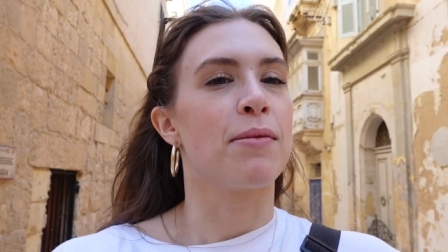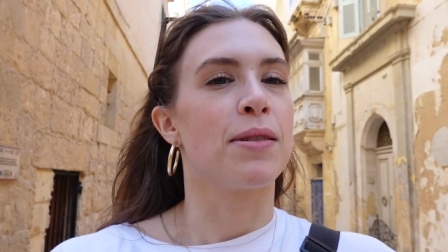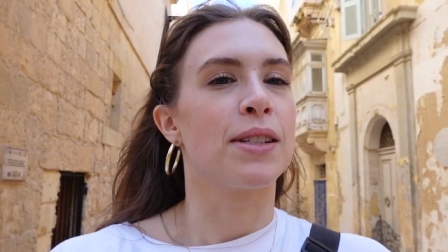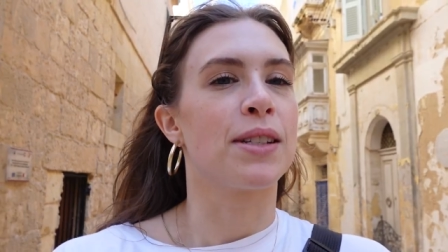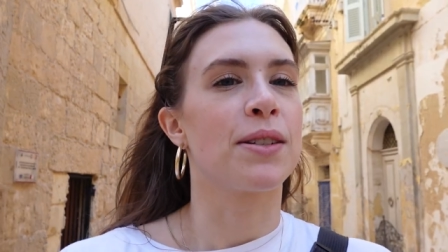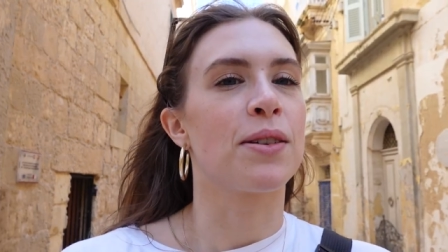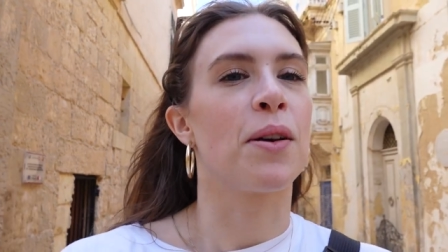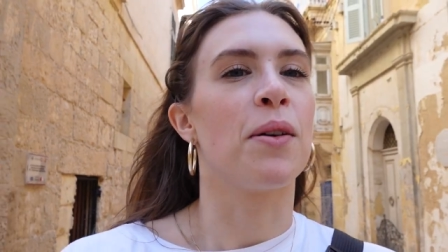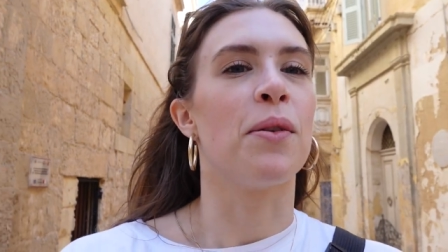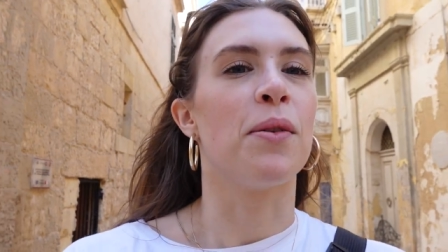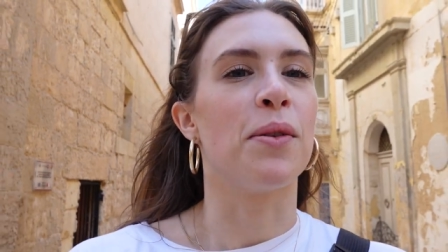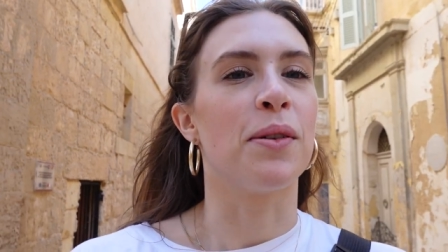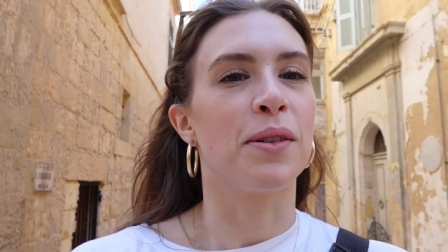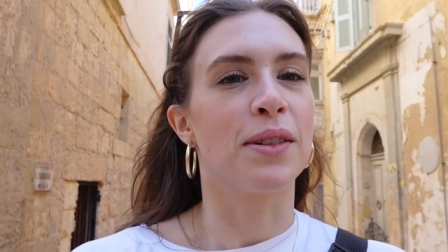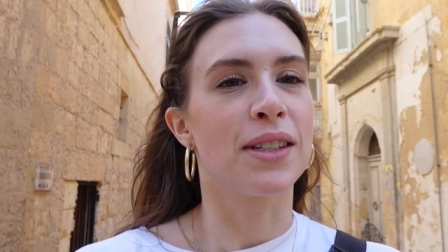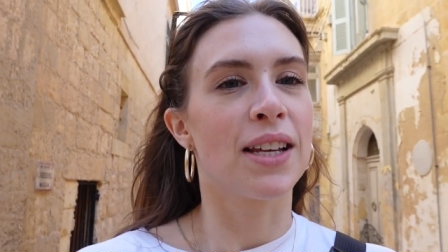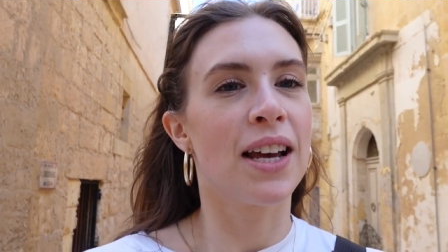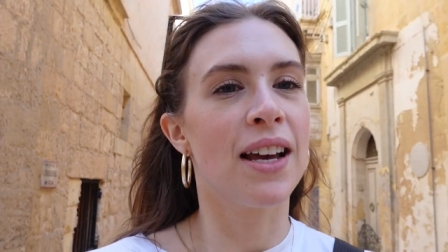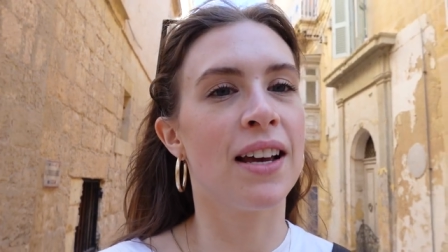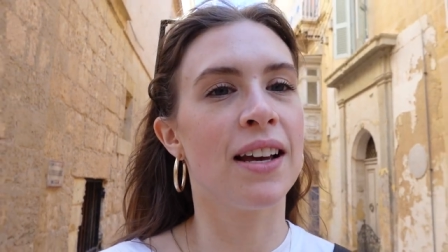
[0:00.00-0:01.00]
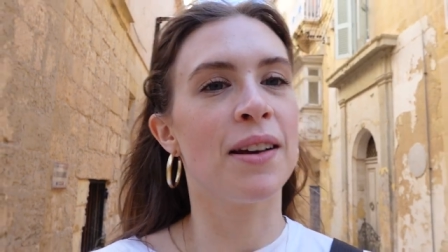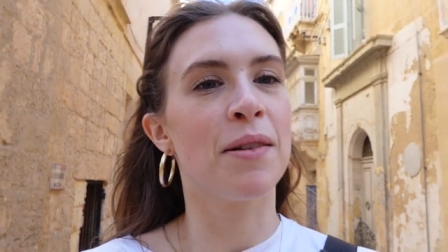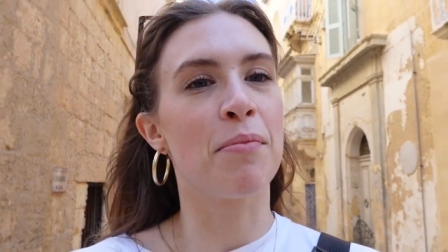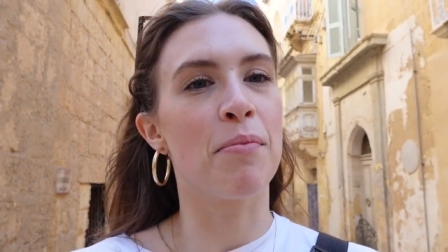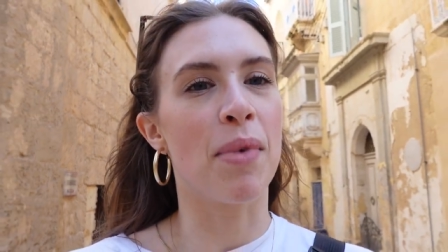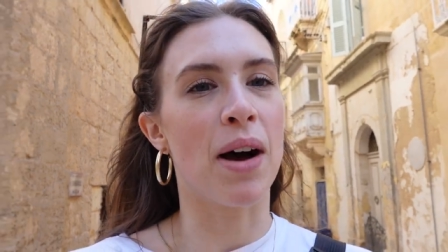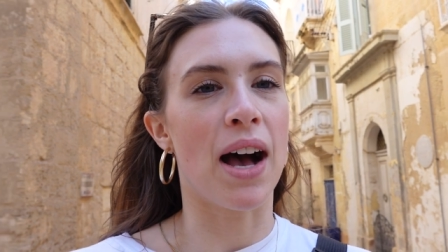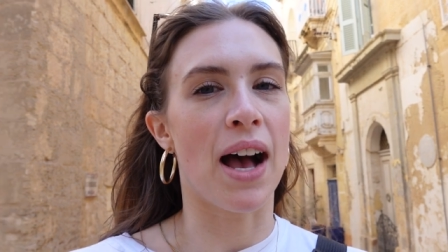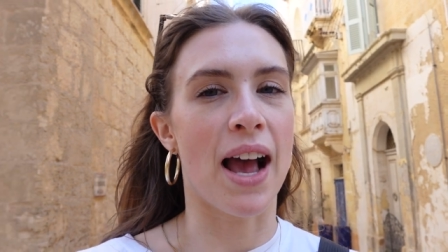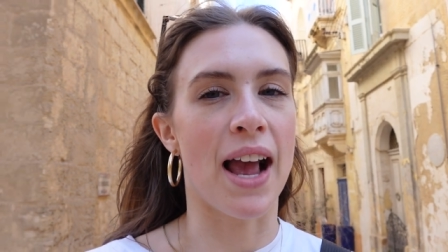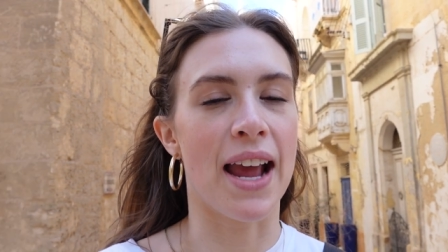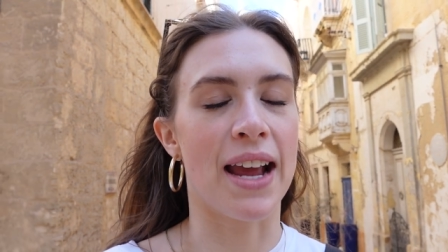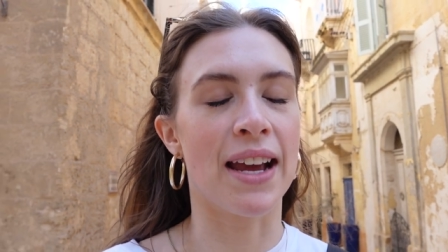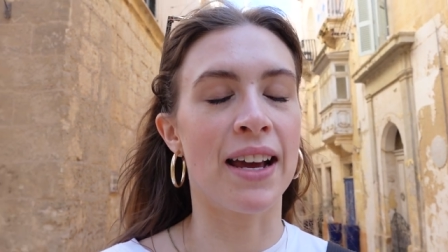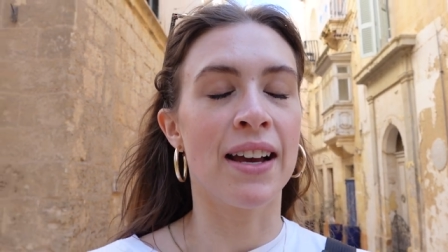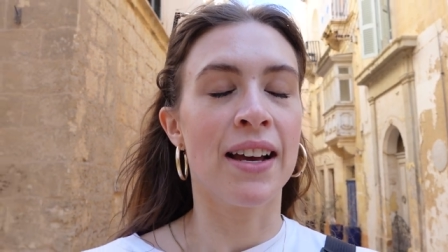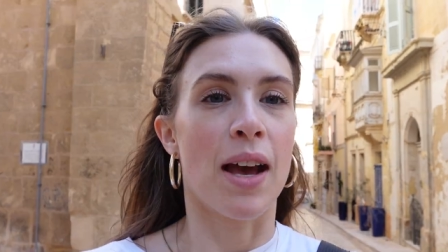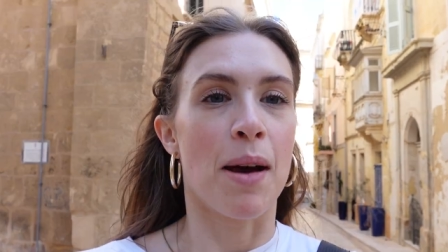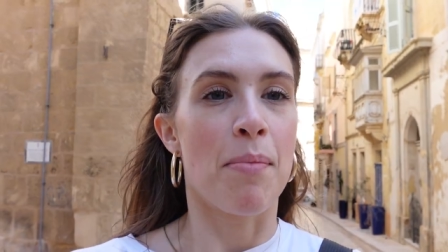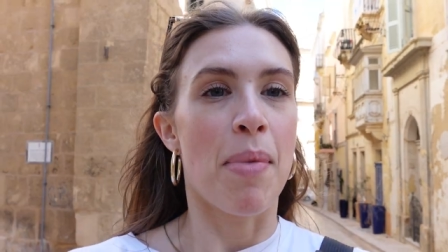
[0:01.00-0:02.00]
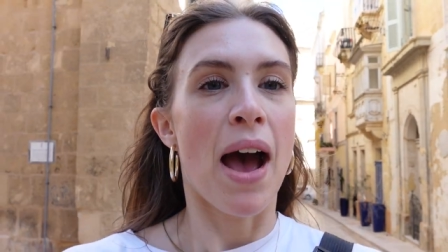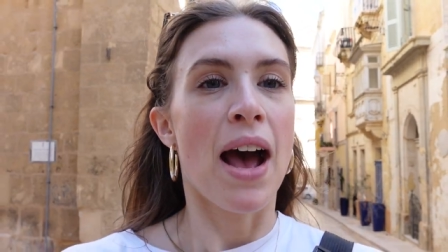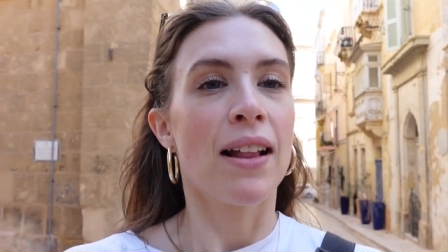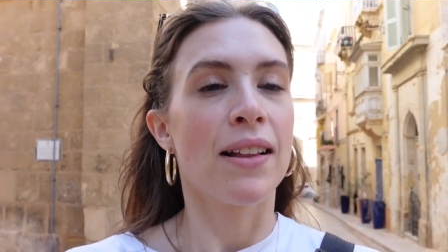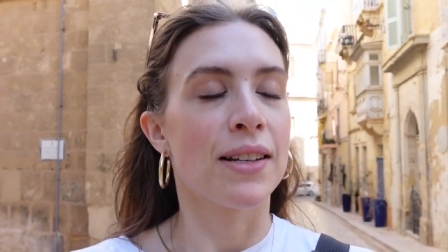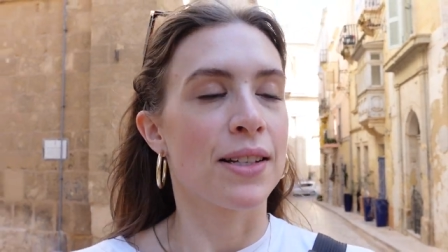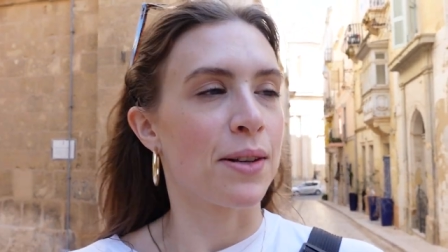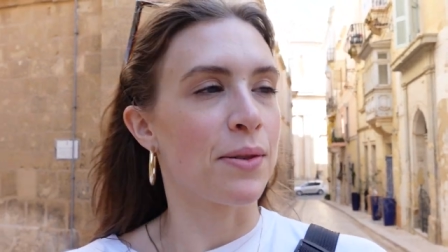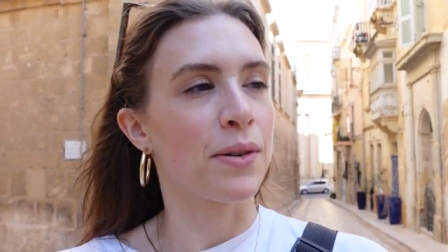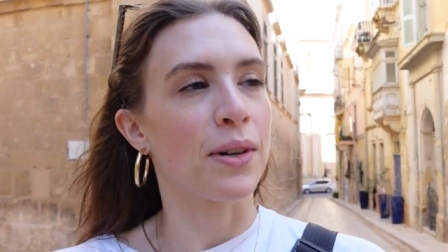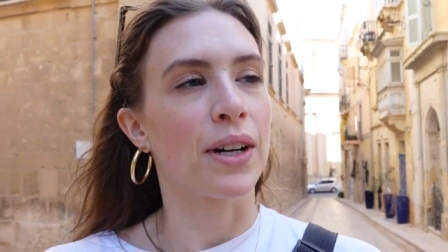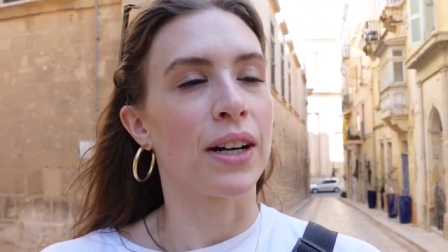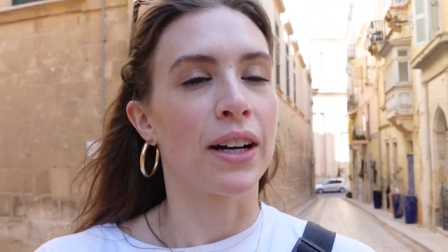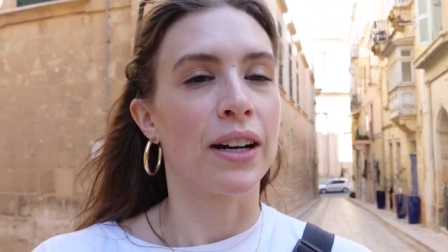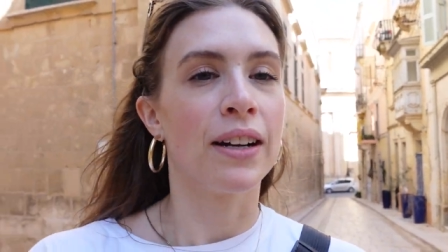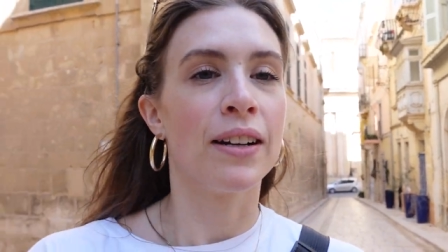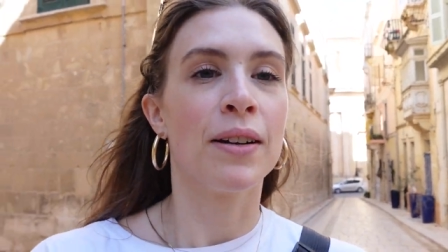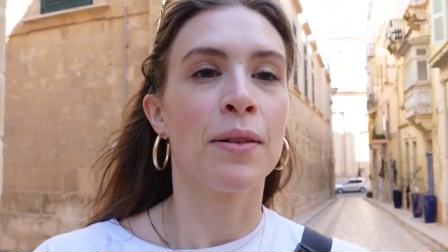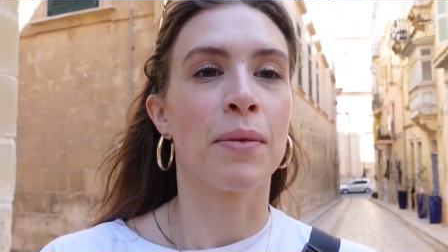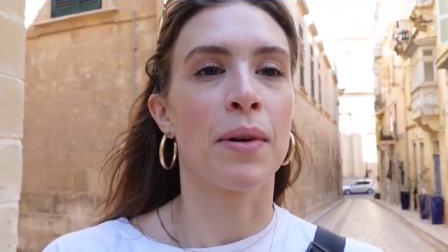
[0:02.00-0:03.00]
was told by a palace owner,